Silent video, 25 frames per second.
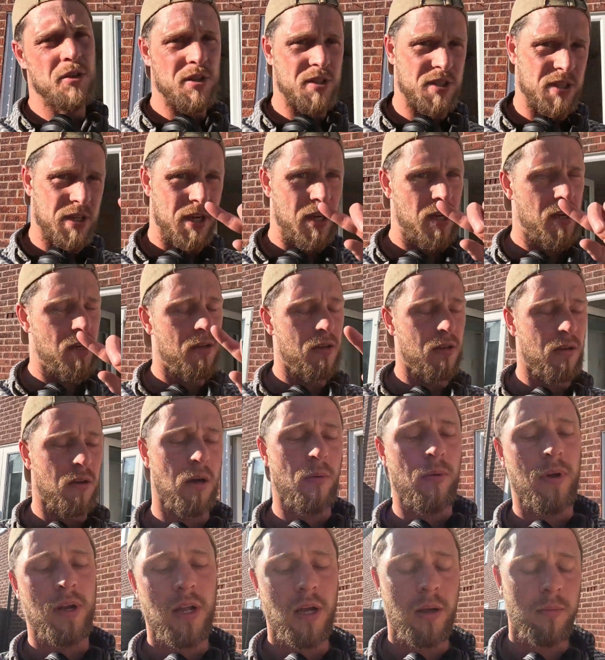can see, I
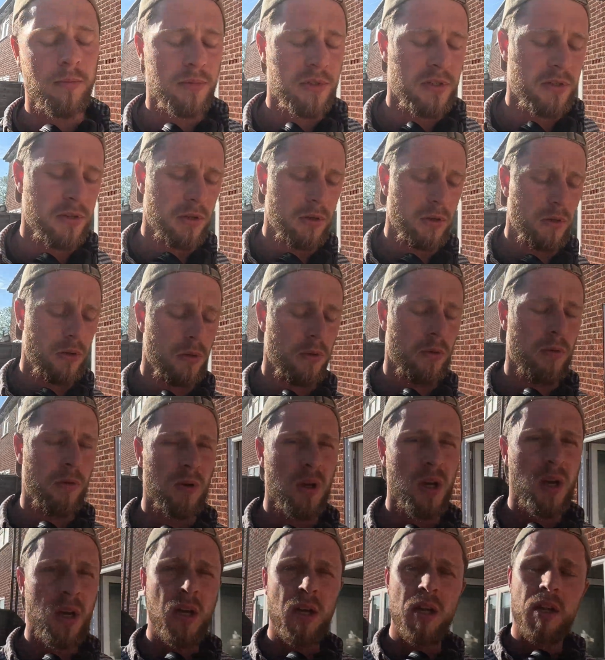went up to
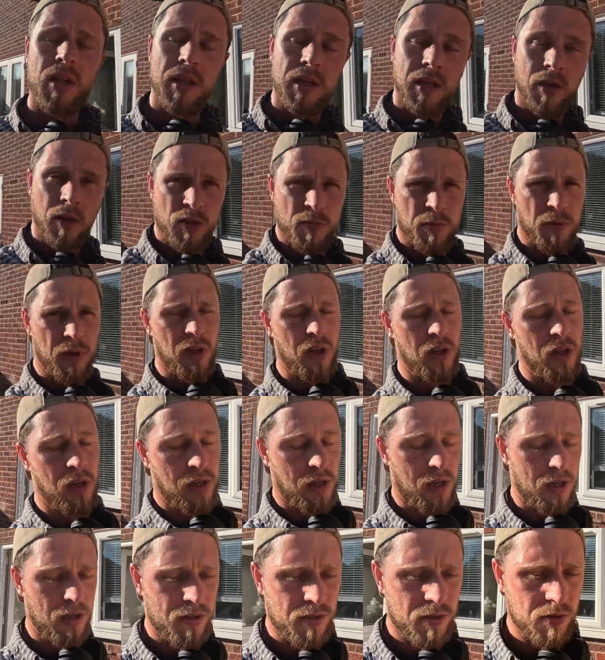the hospital
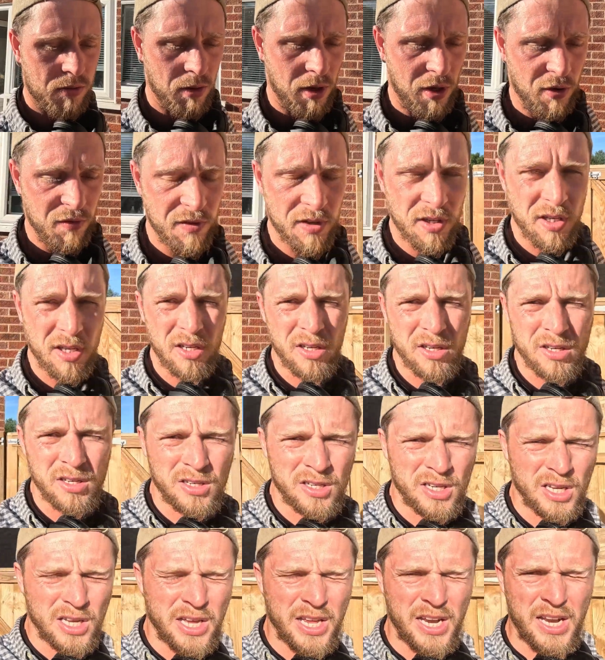earlier to have an
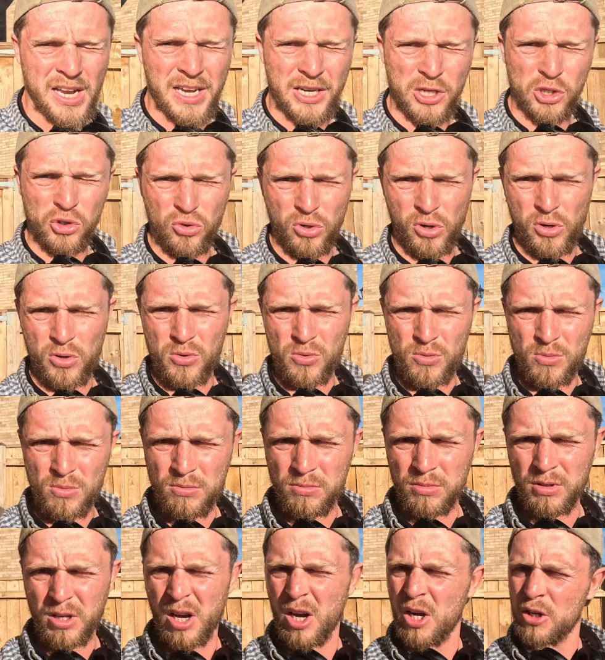
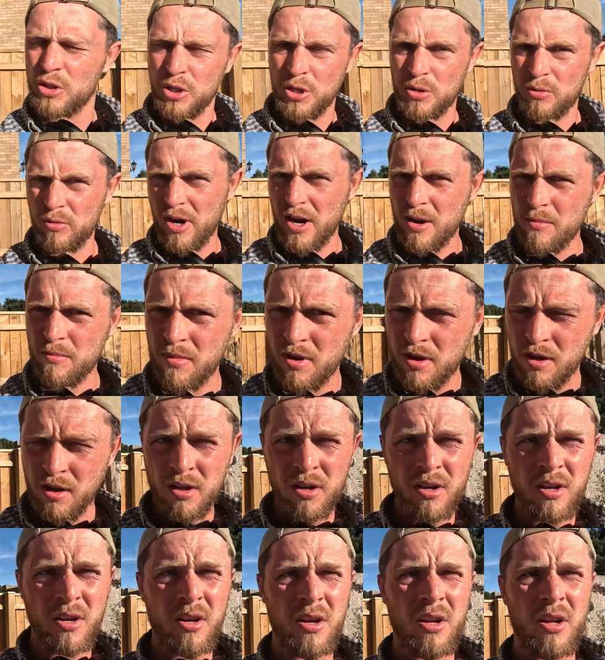electrocardiogram,
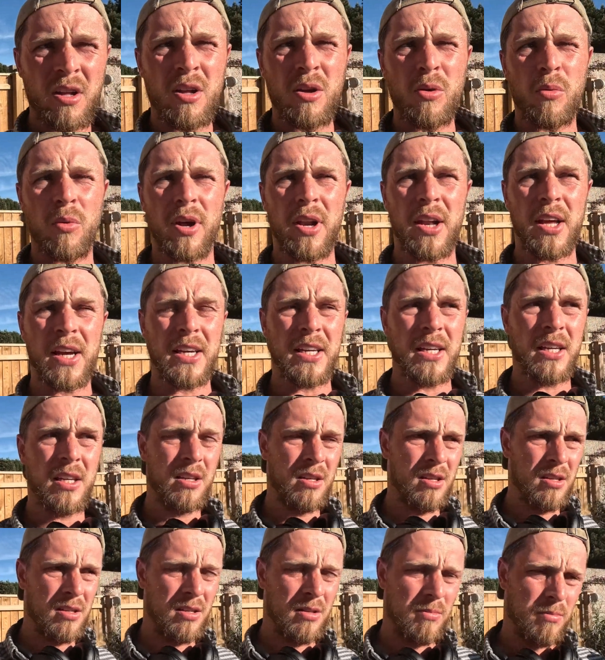where they
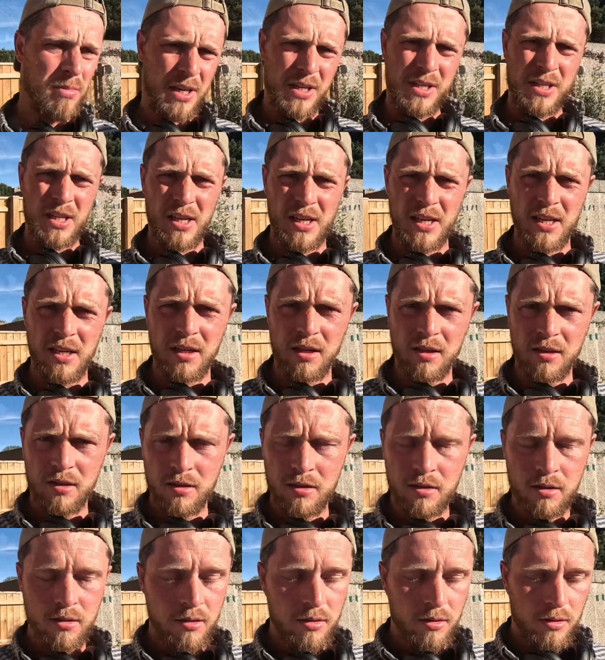basically,
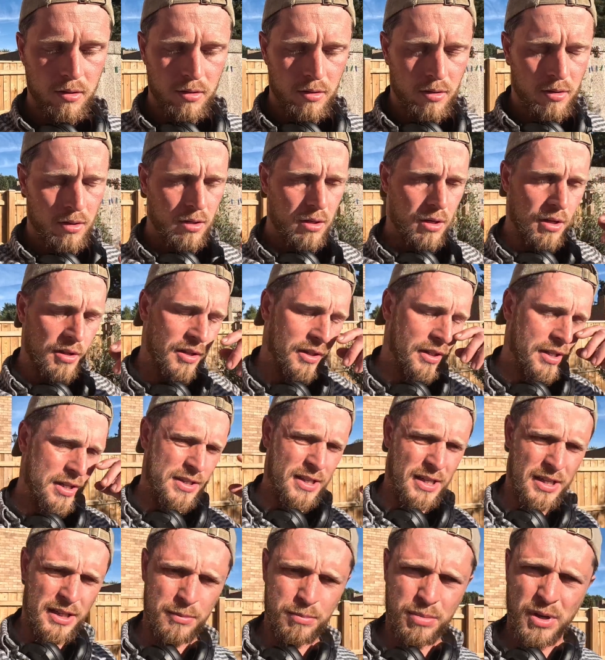I think they
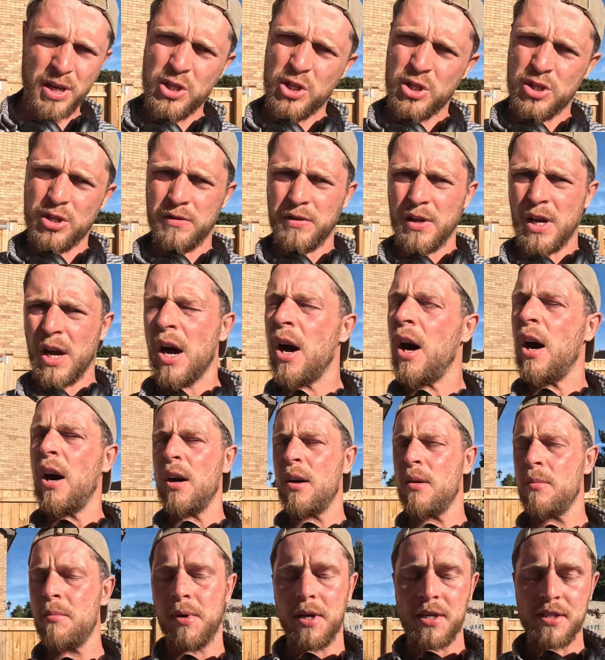take pictures of your
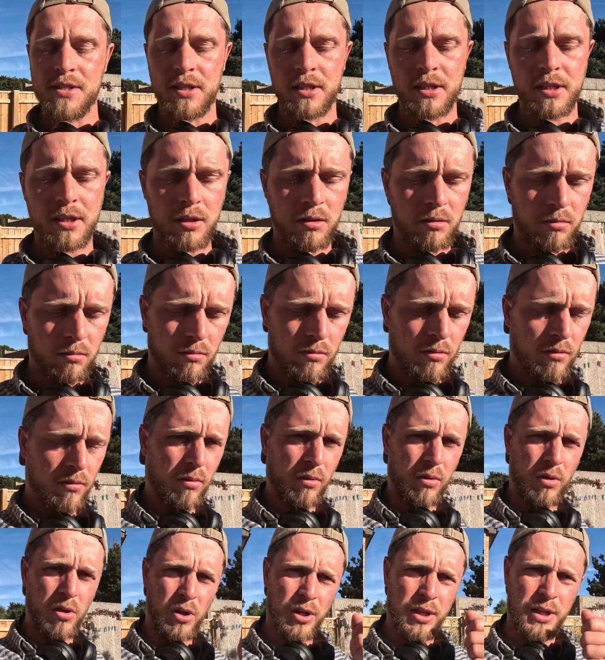heart basically
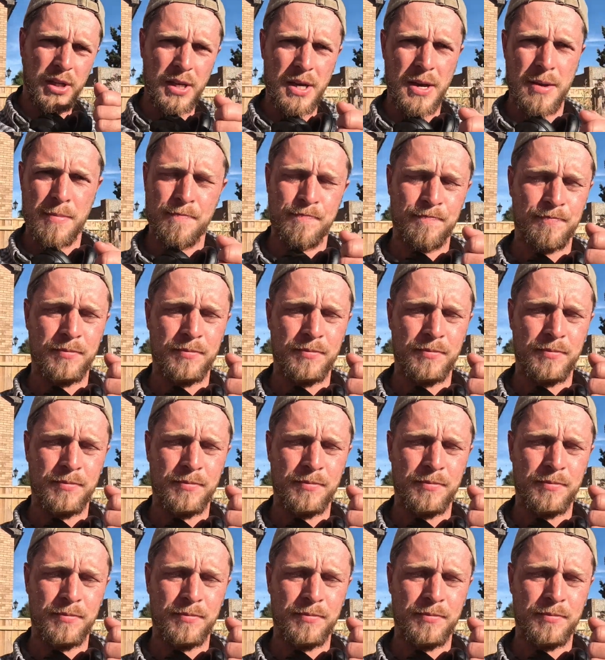through like an